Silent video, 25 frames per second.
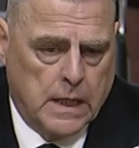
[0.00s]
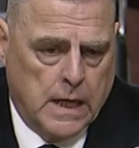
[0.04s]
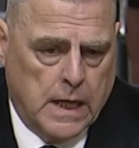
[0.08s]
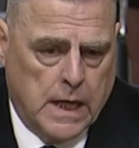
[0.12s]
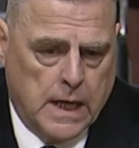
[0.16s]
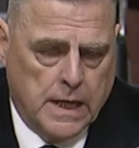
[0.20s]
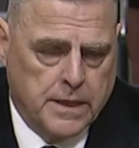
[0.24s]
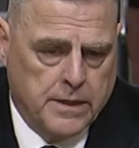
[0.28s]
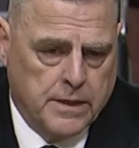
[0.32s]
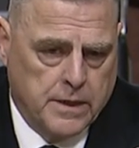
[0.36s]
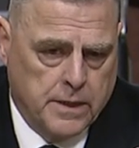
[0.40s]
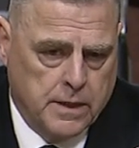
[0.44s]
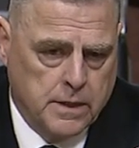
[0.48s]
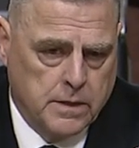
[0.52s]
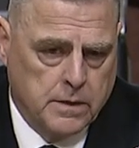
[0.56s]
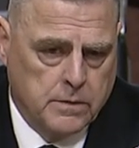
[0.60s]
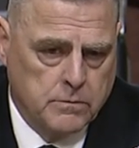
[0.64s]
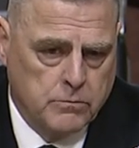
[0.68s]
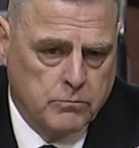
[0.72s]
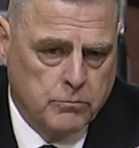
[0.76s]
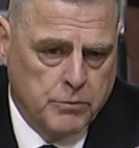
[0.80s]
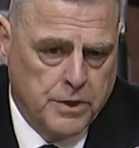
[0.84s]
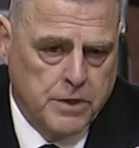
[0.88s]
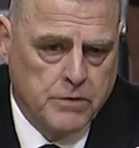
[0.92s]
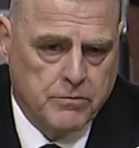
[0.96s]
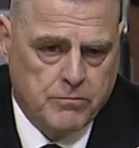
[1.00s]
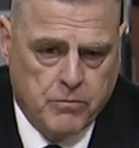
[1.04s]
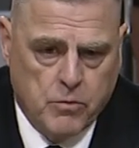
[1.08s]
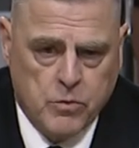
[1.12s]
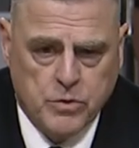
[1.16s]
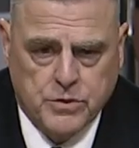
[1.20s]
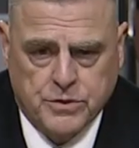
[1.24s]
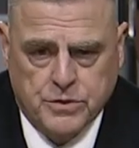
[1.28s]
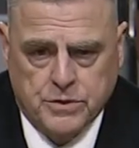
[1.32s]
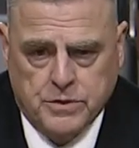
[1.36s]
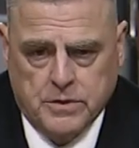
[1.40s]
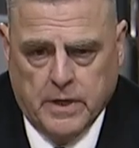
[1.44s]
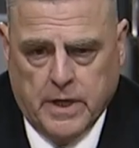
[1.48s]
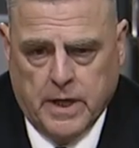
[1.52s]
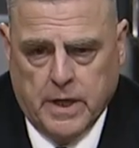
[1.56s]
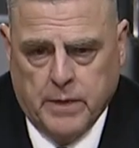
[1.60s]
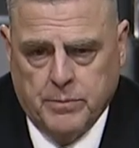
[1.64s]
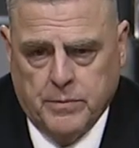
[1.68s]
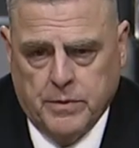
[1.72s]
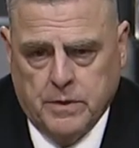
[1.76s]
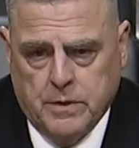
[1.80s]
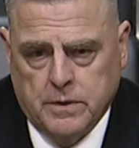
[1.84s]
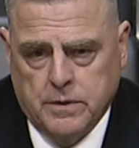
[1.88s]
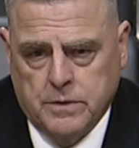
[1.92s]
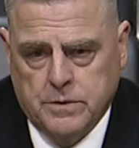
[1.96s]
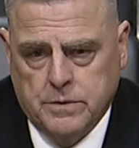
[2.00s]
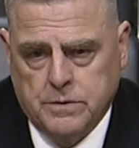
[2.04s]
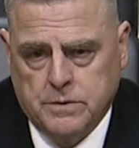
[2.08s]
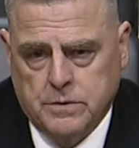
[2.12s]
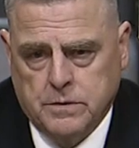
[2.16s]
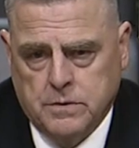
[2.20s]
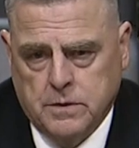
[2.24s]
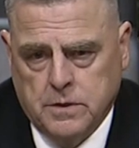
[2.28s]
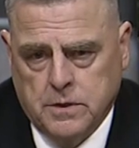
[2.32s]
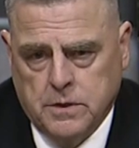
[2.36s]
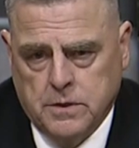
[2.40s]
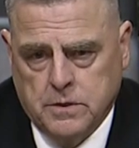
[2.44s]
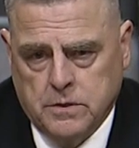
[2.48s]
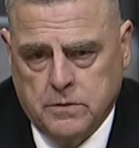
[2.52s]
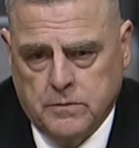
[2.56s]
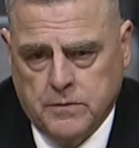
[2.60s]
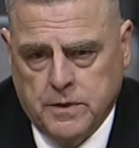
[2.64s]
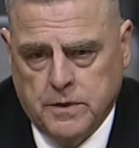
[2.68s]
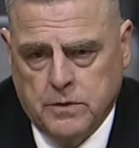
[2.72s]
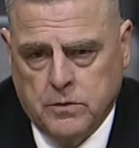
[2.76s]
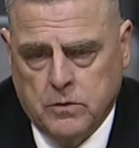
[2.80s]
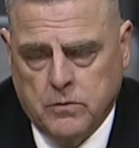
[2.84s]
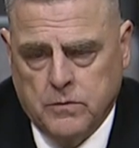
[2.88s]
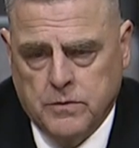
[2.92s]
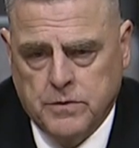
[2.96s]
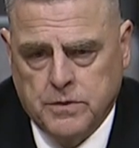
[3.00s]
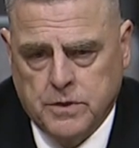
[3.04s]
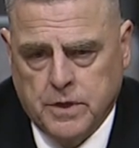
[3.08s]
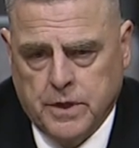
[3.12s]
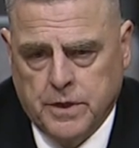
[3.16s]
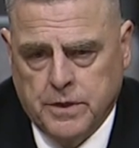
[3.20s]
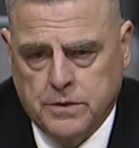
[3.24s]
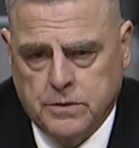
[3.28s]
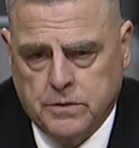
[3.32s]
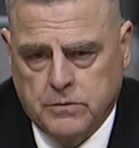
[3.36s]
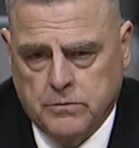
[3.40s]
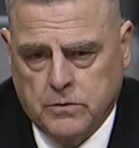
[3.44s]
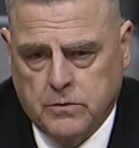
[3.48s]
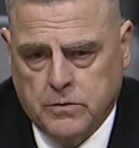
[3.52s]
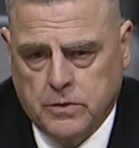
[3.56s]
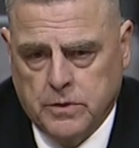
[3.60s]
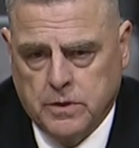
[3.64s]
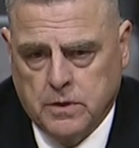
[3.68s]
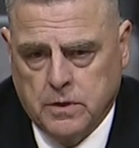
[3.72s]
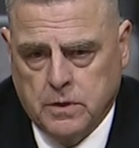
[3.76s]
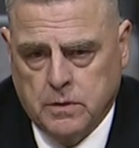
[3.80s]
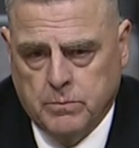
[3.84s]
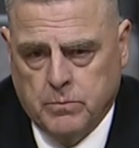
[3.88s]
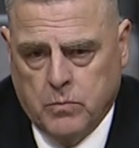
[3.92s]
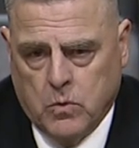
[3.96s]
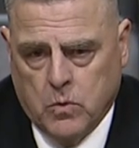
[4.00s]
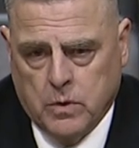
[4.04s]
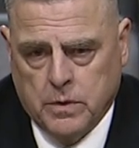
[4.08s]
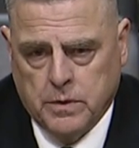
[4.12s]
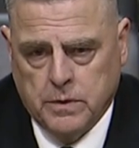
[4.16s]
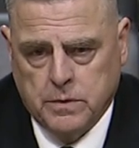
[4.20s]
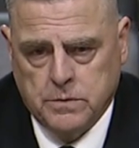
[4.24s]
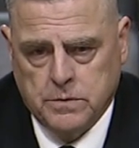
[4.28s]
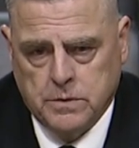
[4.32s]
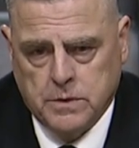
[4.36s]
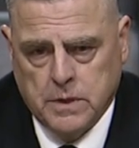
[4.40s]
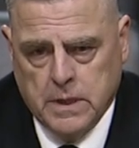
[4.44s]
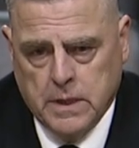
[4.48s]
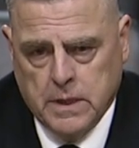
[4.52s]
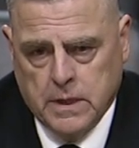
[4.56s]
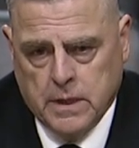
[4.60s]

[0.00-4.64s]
I think it reinforces that because the civilian oversight is of critical importance